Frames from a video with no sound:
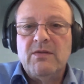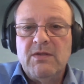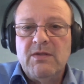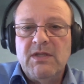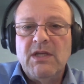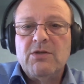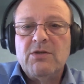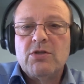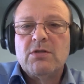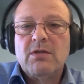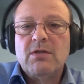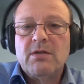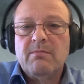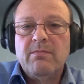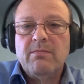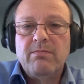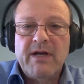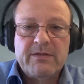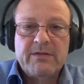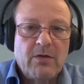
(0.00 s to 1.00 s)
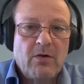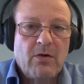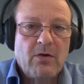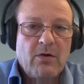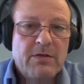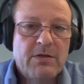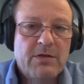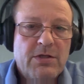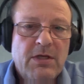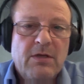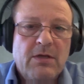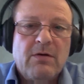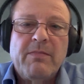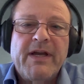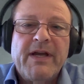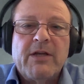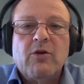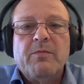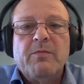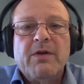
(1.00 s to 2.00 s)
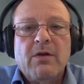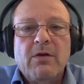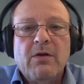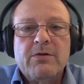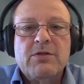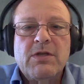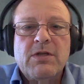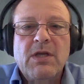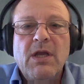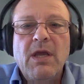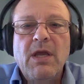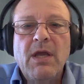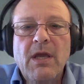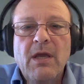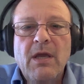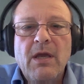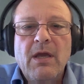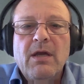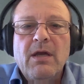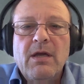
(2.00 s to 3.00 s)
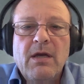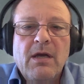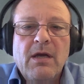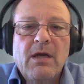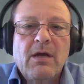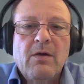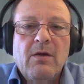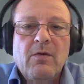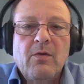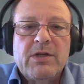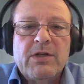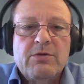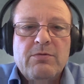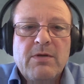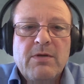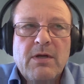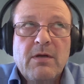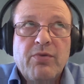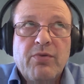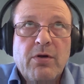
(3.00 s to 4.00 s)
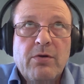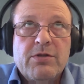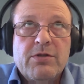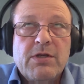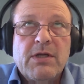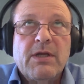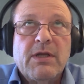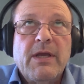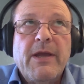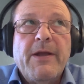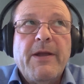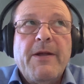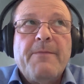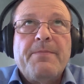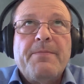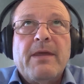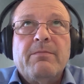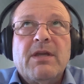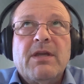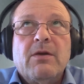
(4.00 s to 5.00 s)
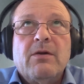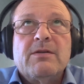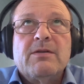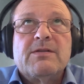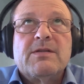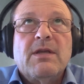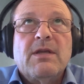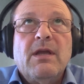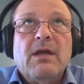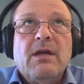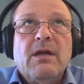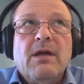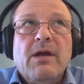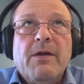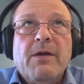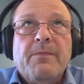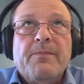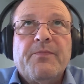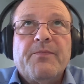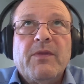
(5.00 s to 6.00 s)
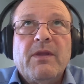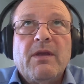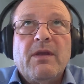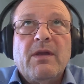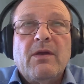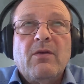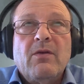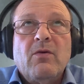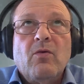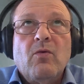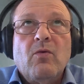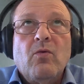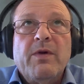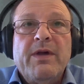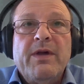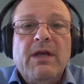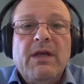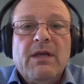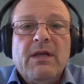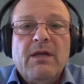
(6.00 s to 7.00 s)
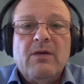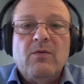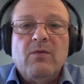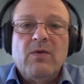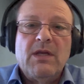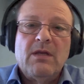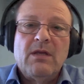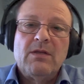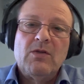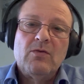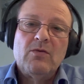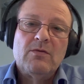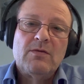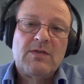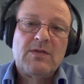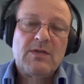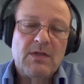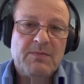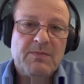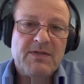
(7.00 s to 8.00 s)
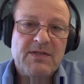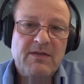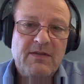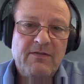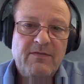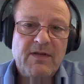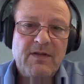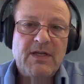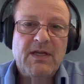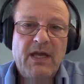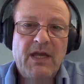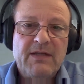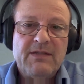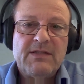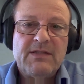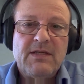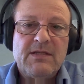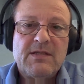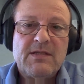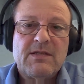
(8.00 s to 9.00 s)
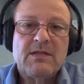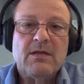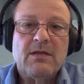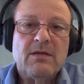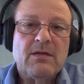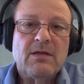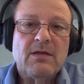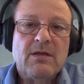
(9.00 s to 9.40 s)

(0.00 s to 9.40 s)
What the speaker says: digital bacteriology or microbiology which we are approaching, because we can use specific cases